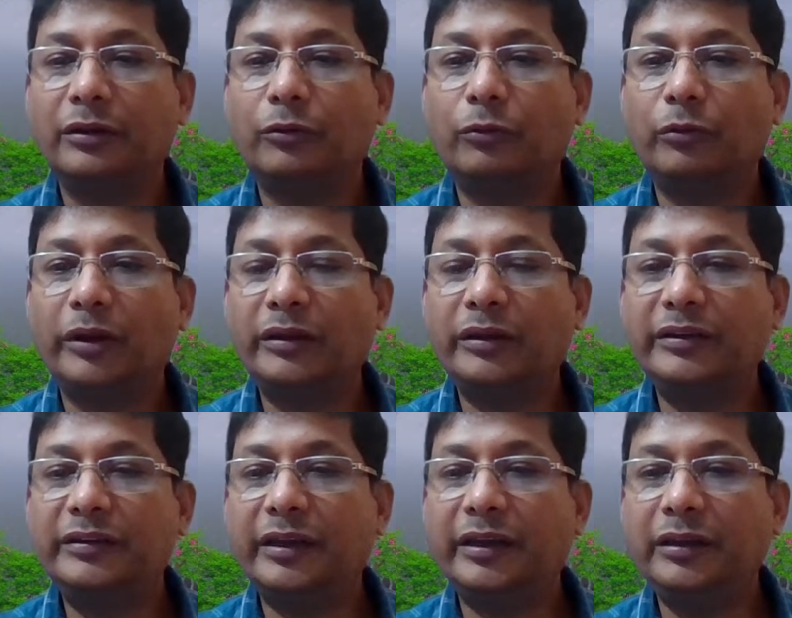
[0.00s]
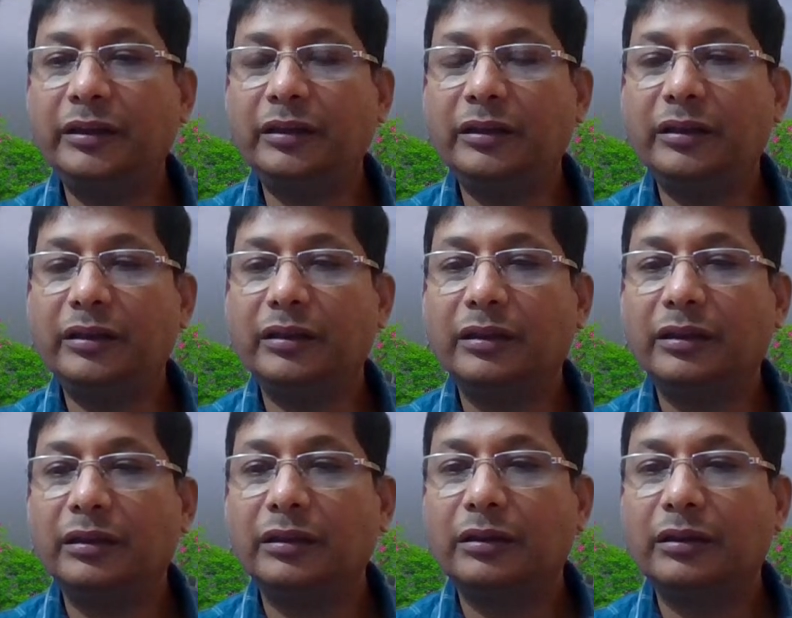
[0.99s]
when designing
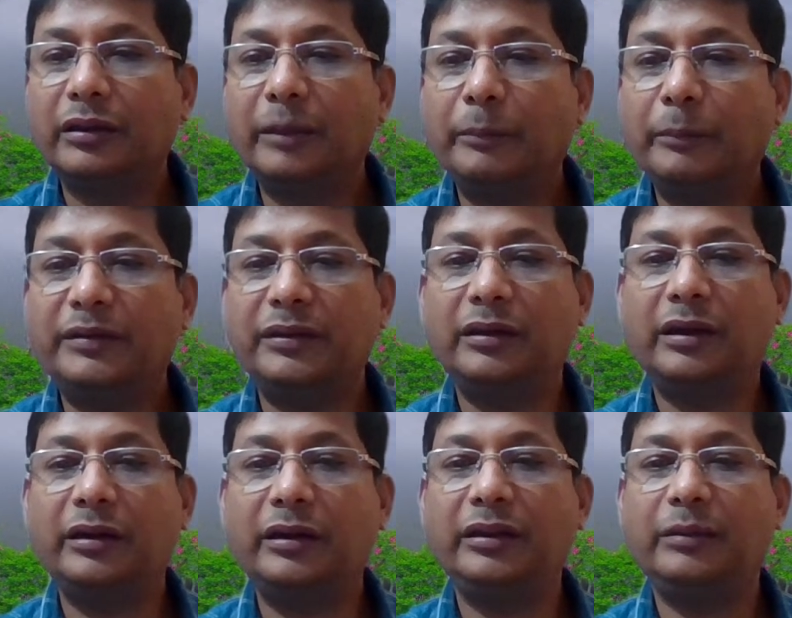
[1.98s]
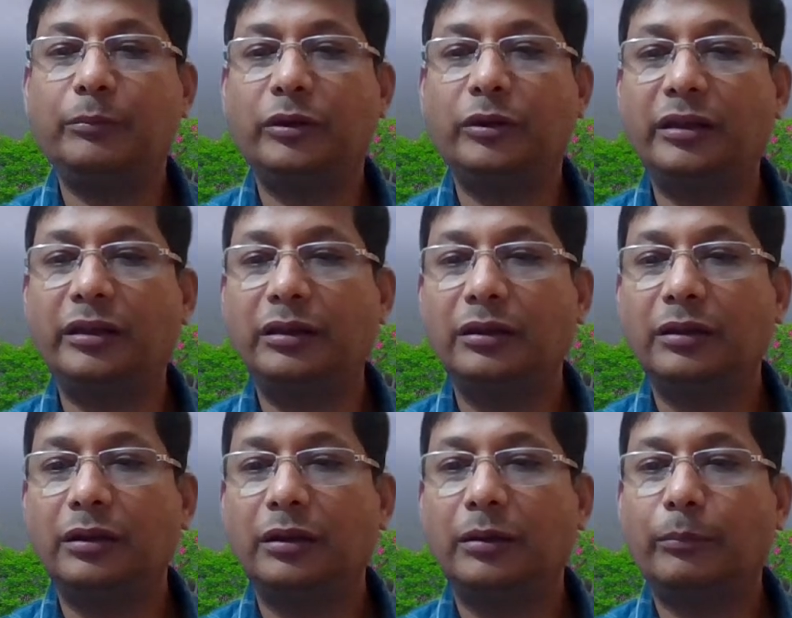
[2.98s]
a machine learning model
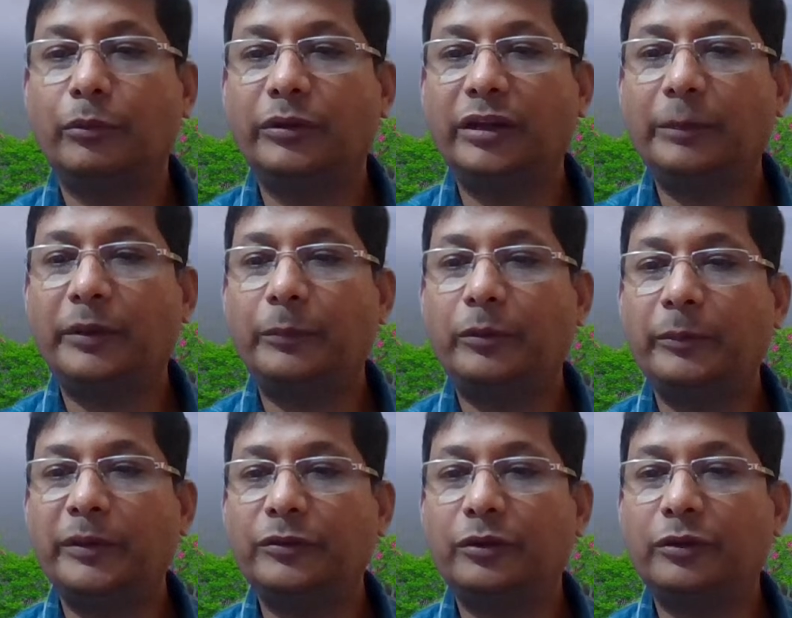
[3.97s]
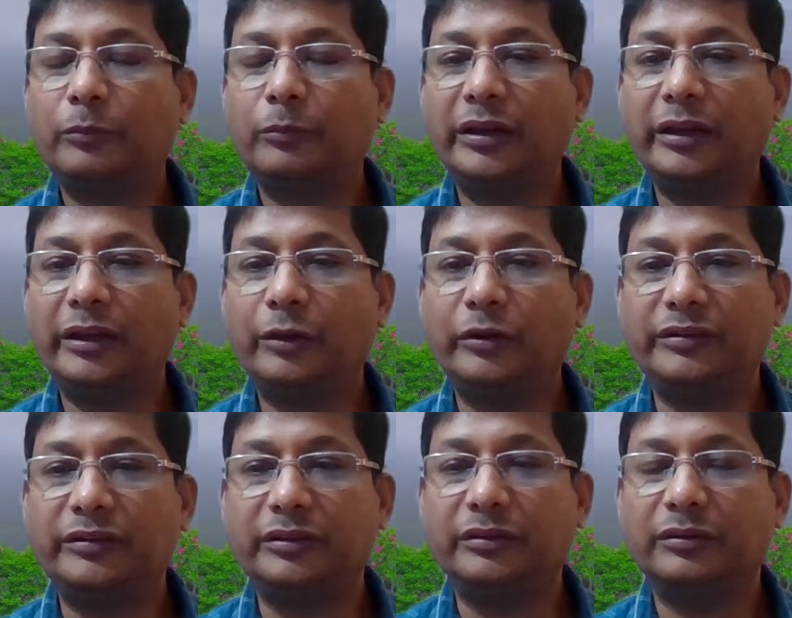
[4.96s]
performance or model
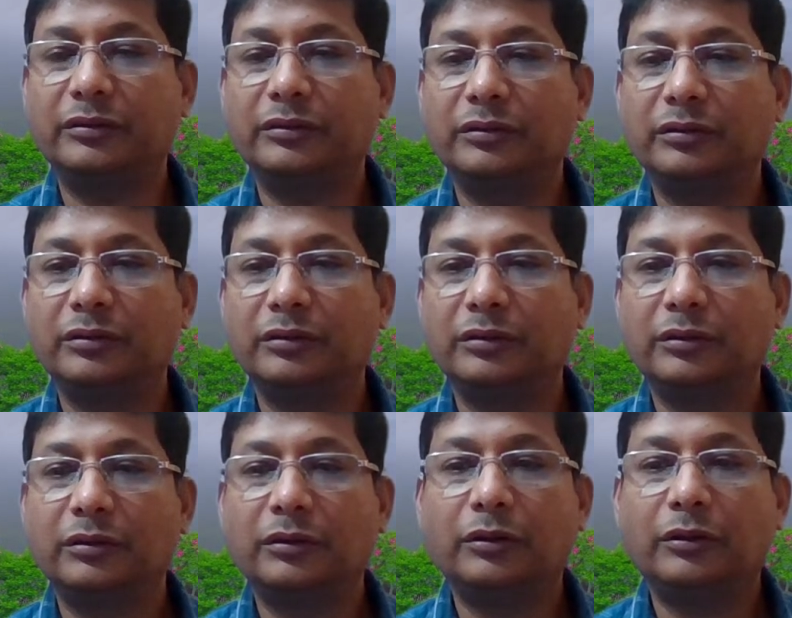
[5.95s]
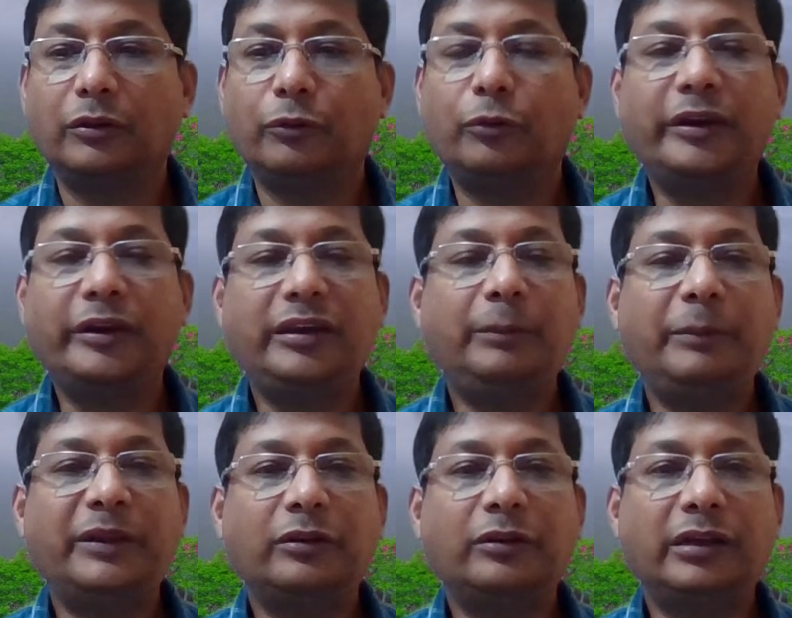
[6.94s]
accuracy? No, it
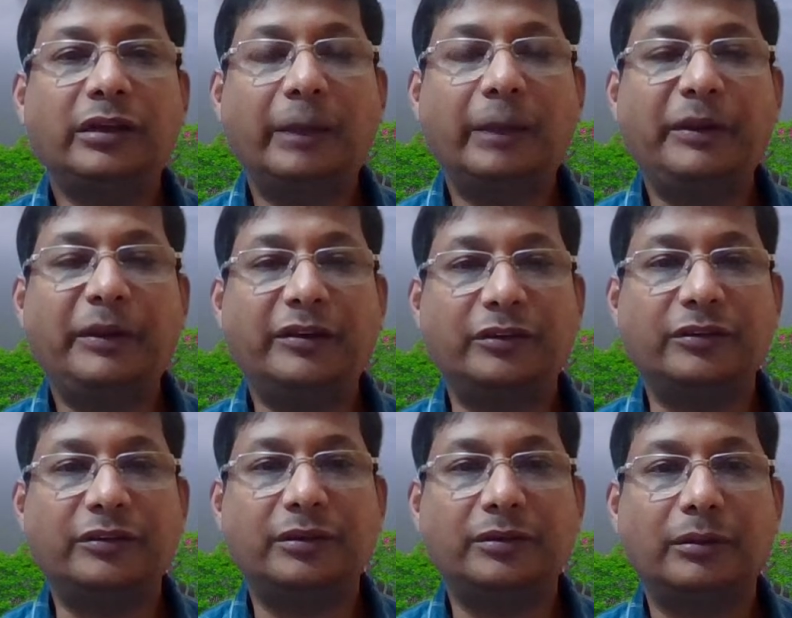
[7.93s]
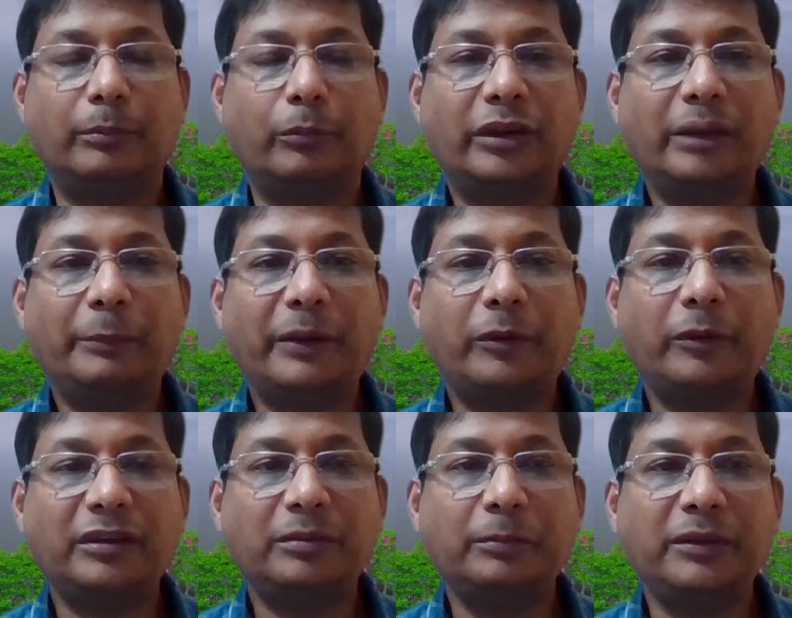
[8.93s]
depends on the applications. Model
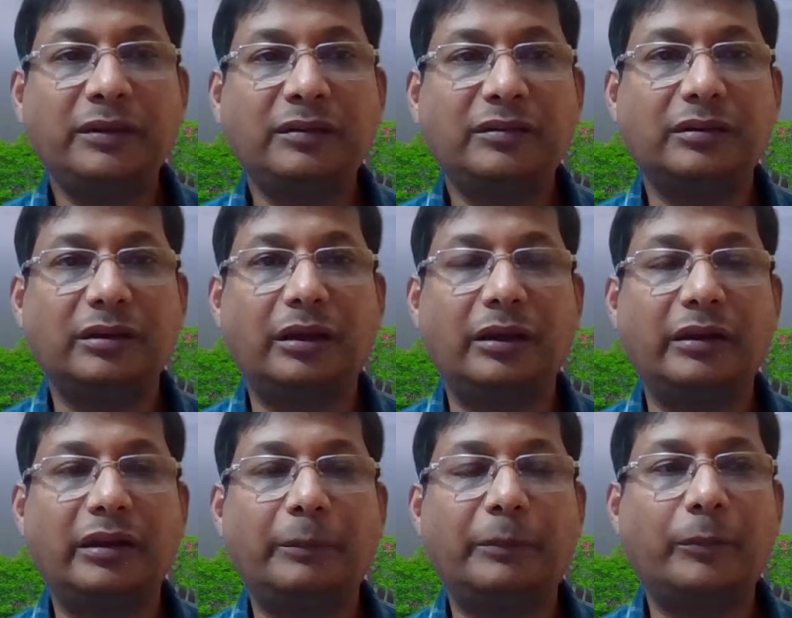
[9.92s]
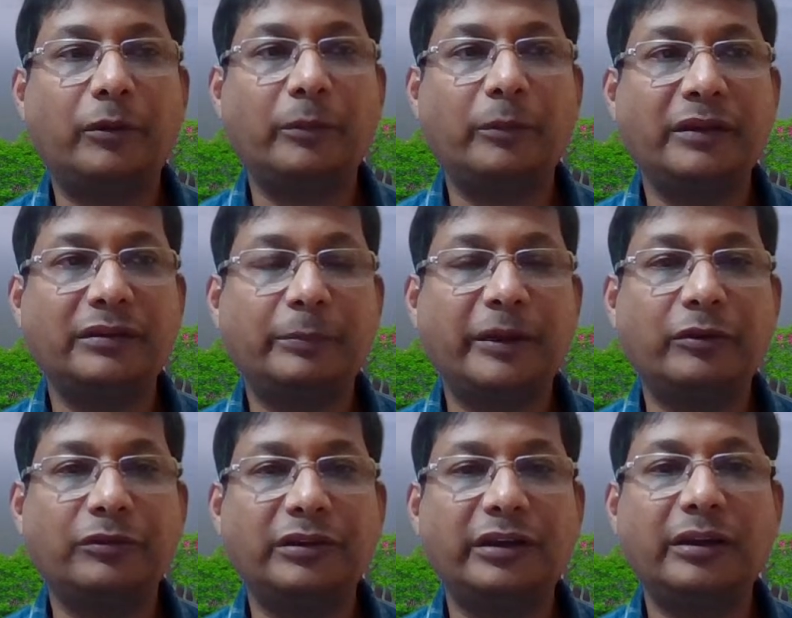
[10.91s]
performance means the performance, if I
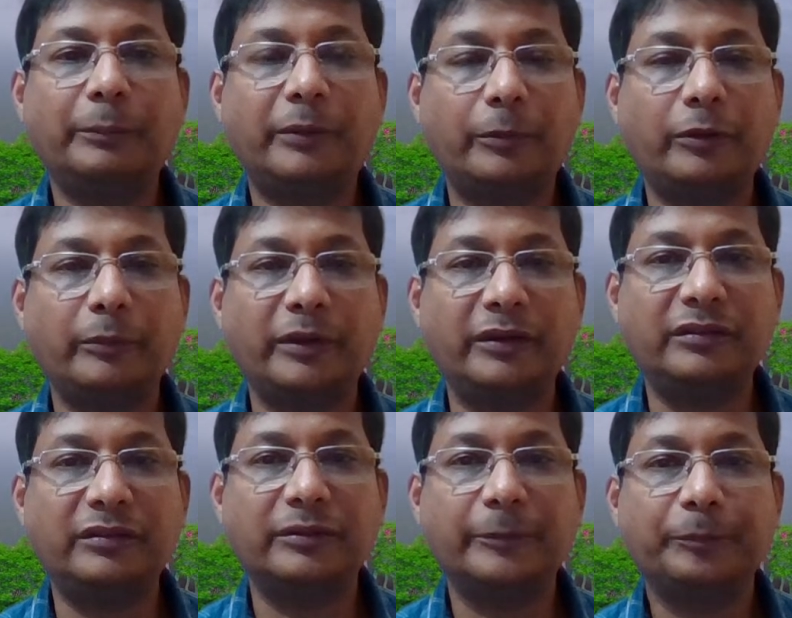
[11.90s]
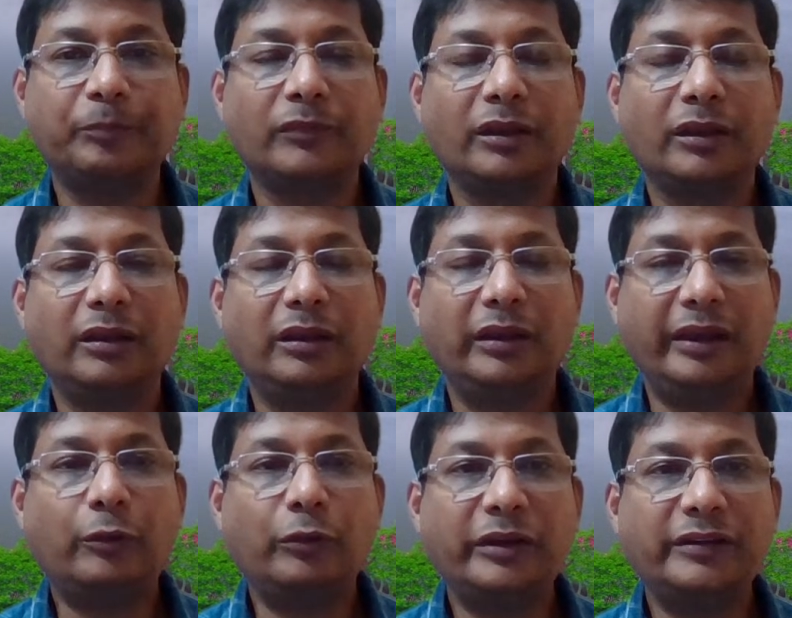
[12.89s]
consider the performance,
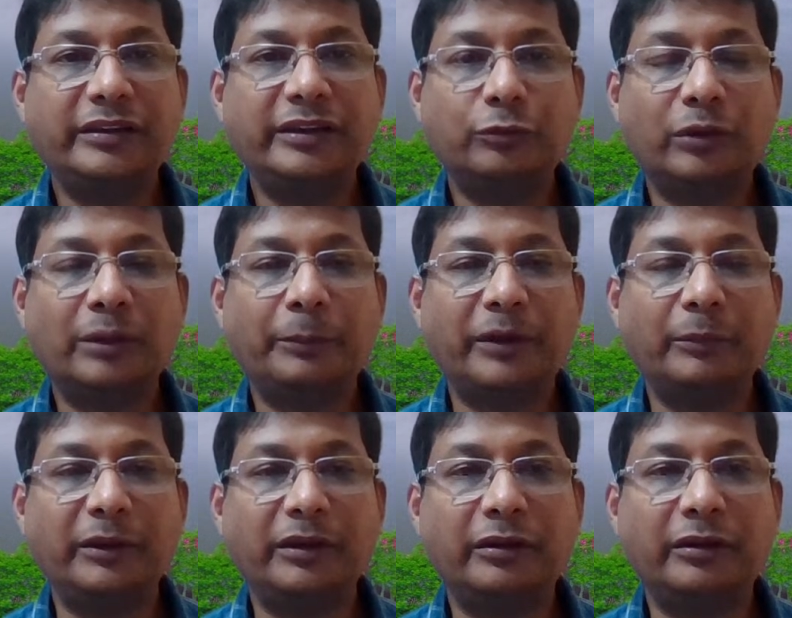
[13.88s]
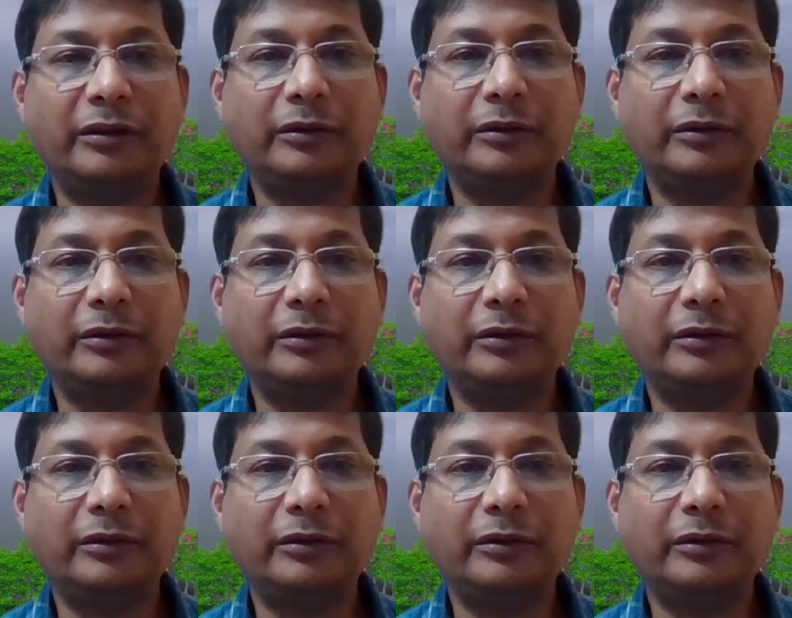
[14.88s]
accuracy is one parameter.